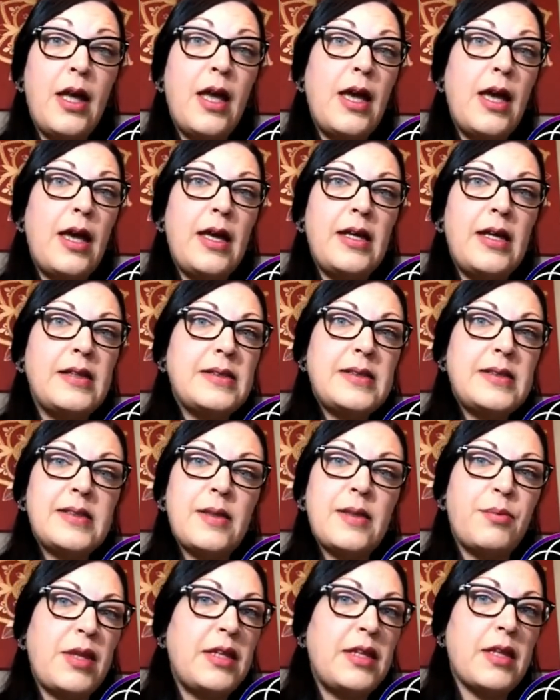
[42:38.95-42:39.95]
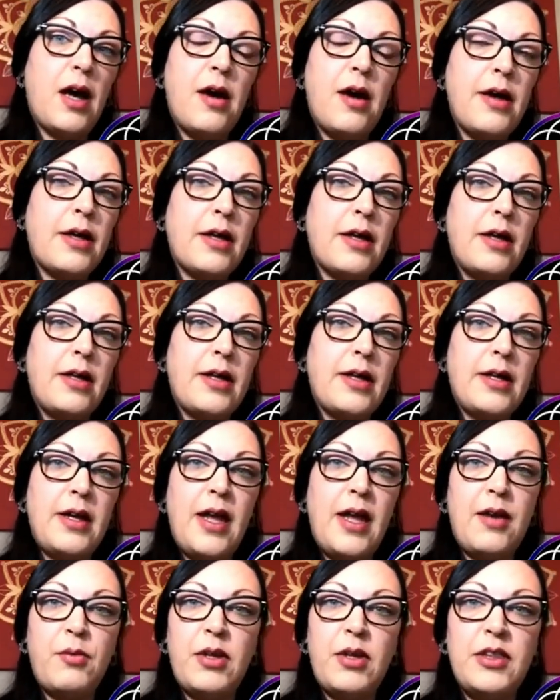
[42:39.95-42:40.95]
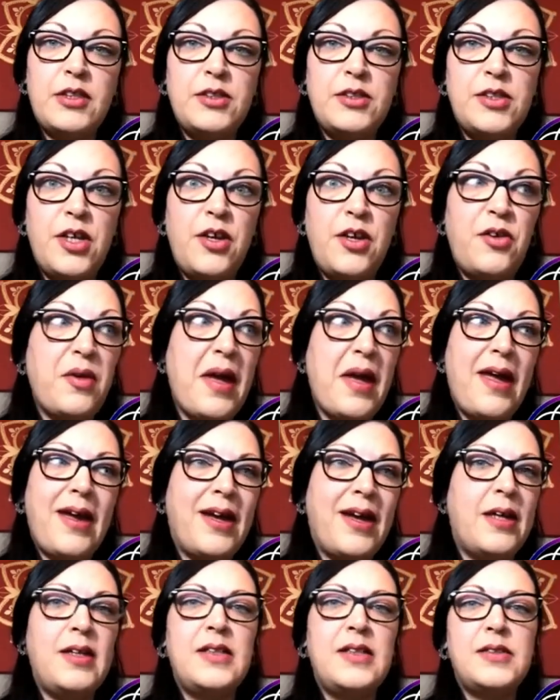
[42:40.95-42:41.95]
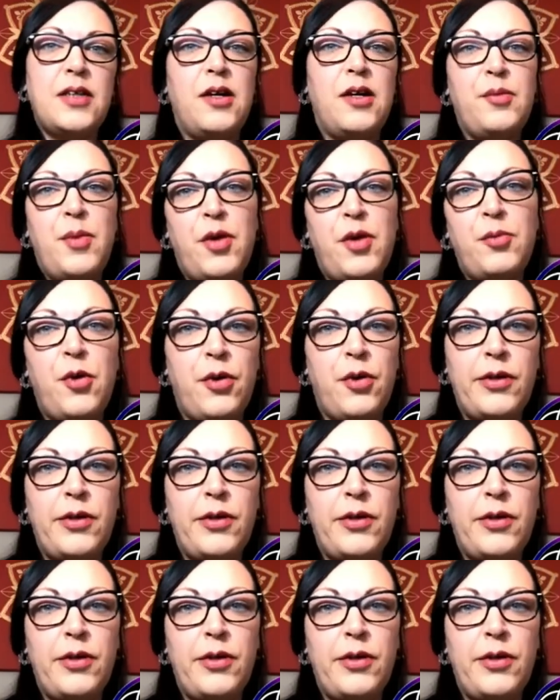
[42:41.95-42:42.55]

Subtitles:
It's something that I can connect with and do anytime I want,